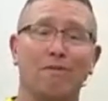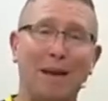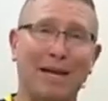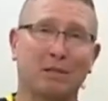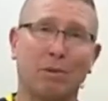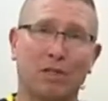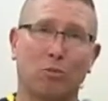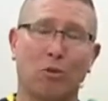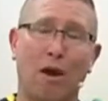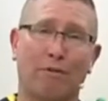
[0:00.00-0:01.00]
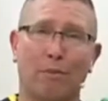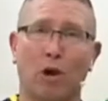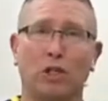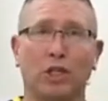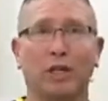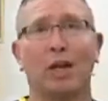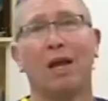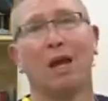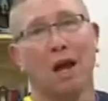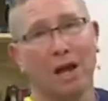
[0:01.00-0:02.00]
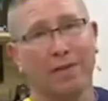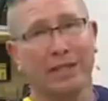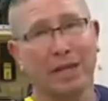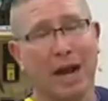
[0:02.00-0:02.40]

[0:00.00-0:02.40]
we've maximized our profit margin on these